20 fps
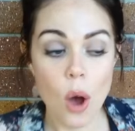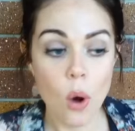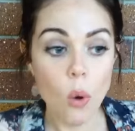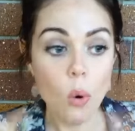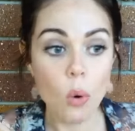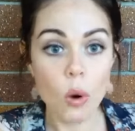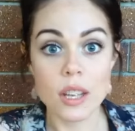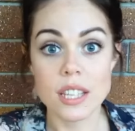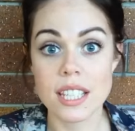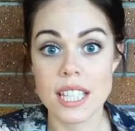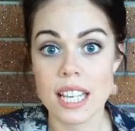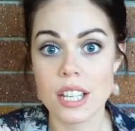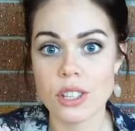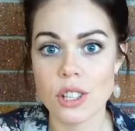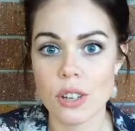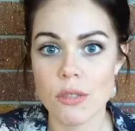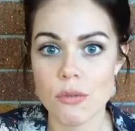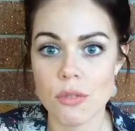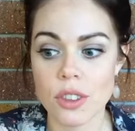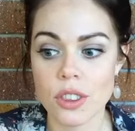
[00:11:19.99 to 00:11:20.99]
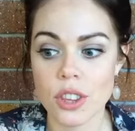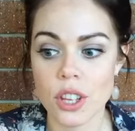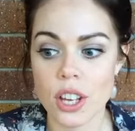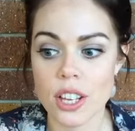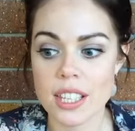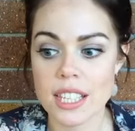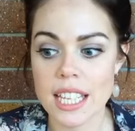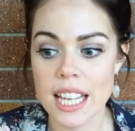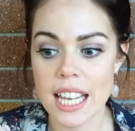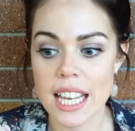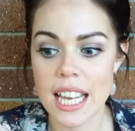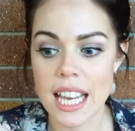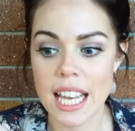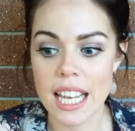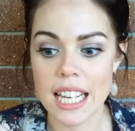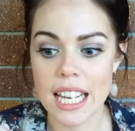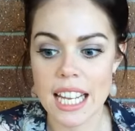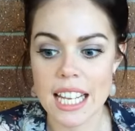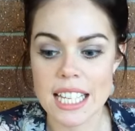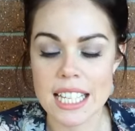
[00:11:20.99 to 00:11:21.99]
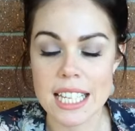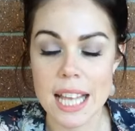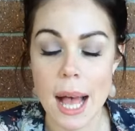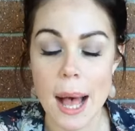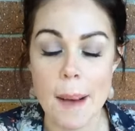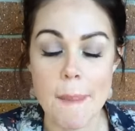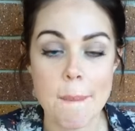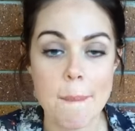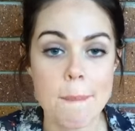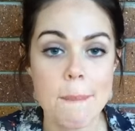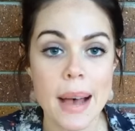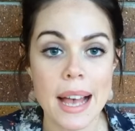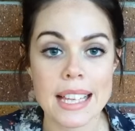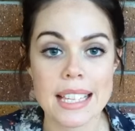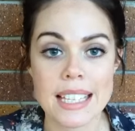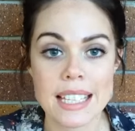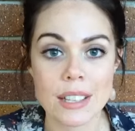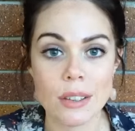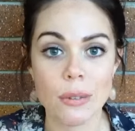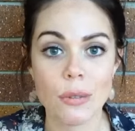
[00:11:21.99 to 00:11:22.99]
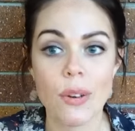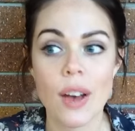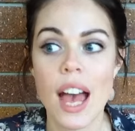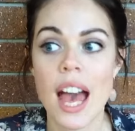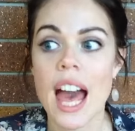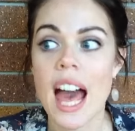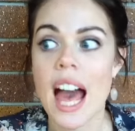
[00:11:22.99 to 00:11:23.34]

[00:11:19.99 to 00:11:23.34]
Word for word: Oh, stay tuned for Thursday. It is amazing massive